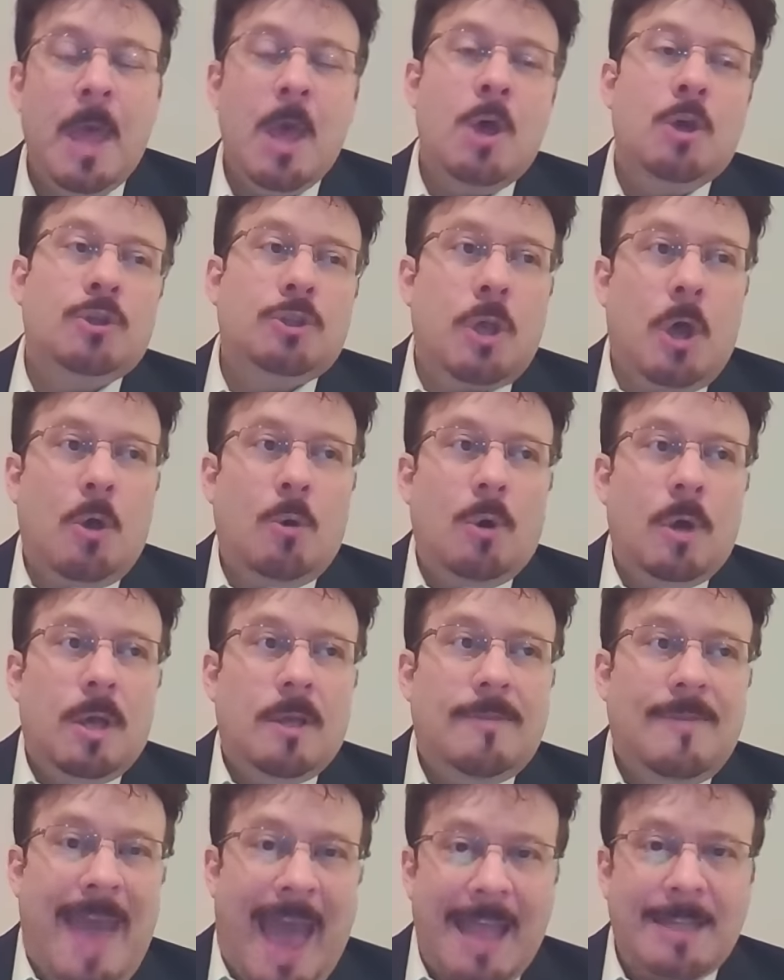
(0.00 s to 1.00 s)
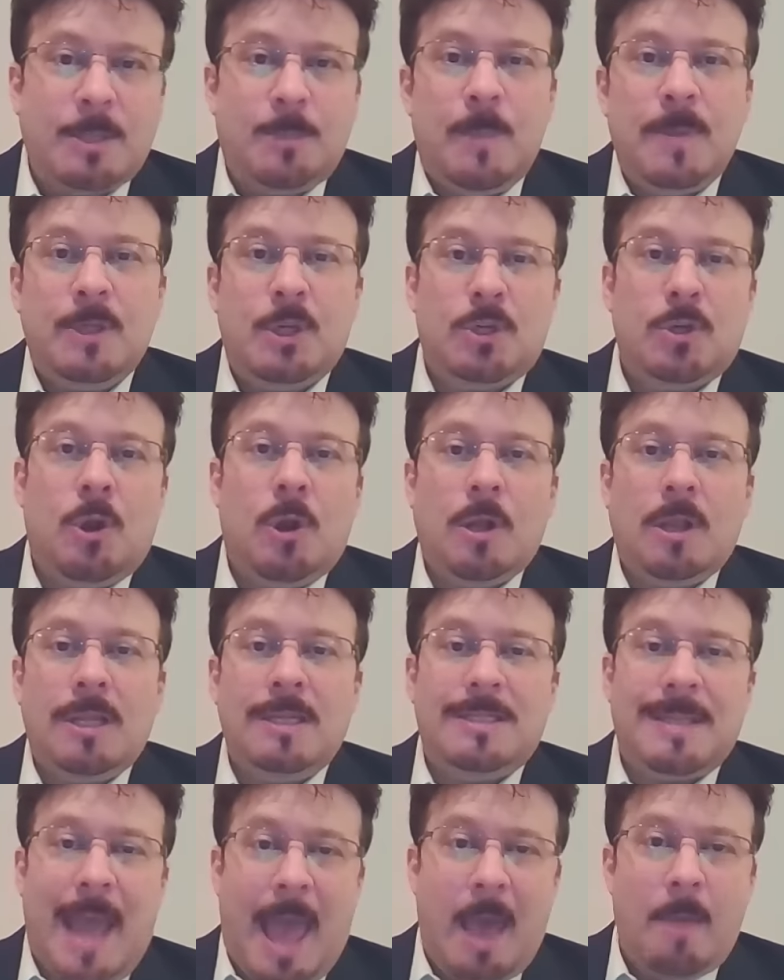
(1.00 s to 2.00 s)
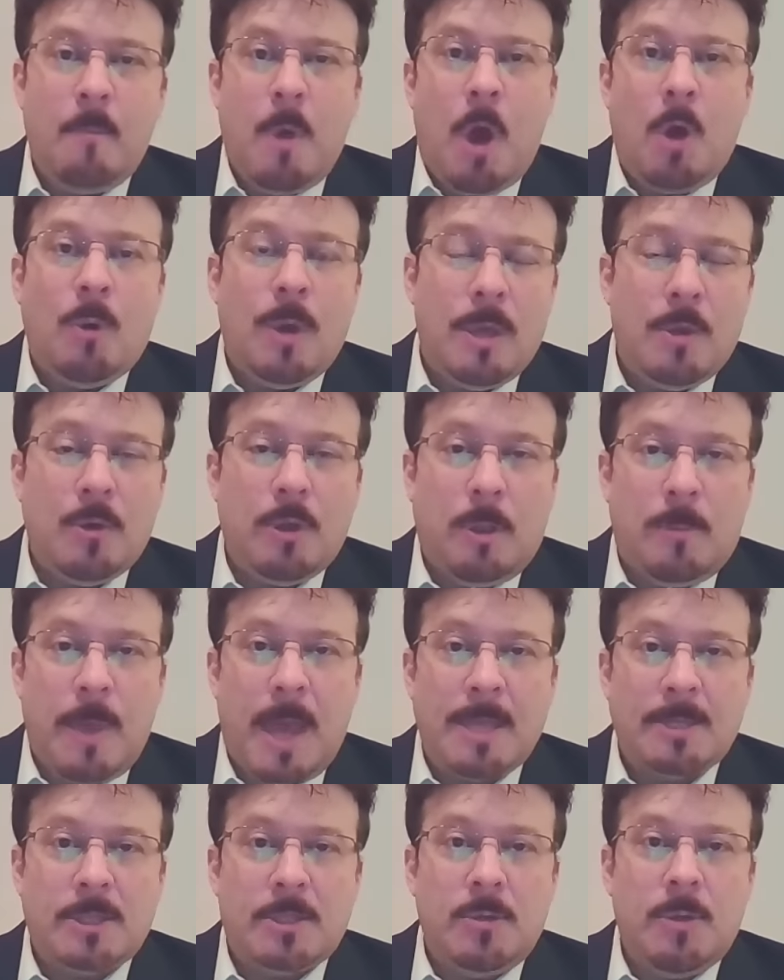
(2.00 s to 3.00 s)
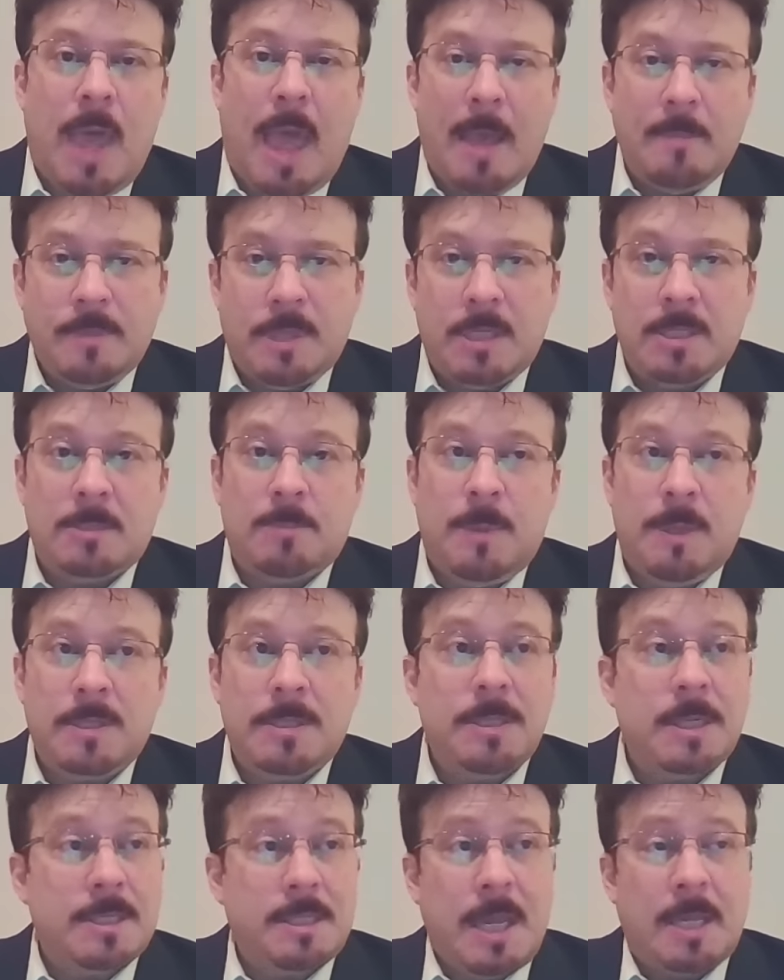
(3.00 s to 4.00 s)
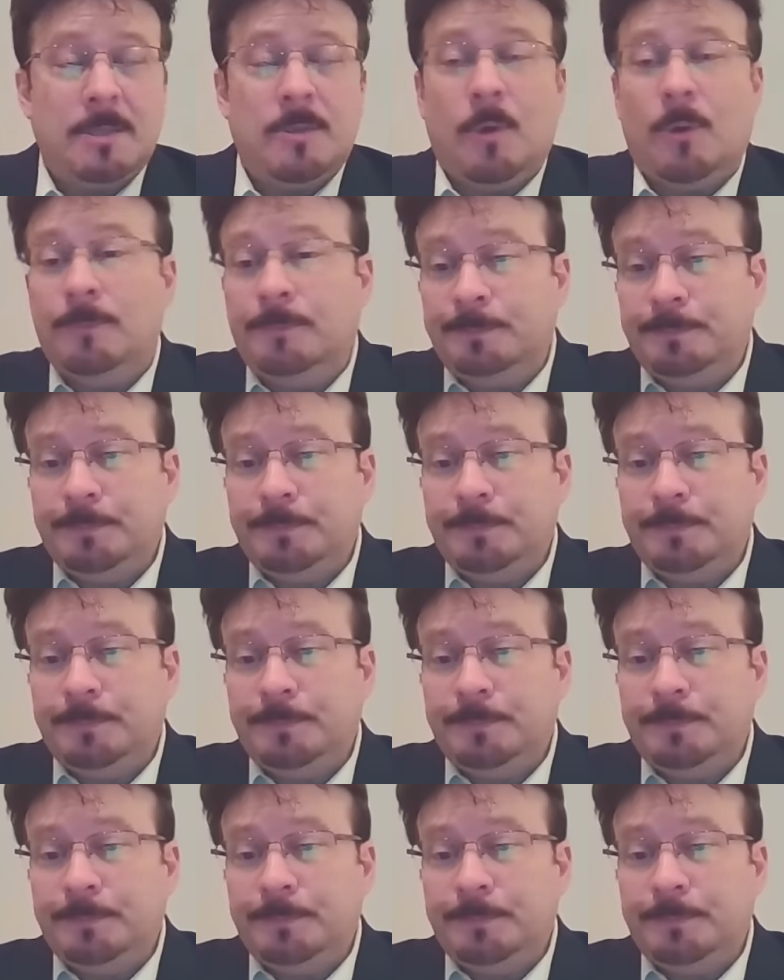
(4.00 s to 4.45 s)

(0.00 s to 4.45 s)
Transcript: So that's been Charlotte's MO here in the past two games, and it's been successful.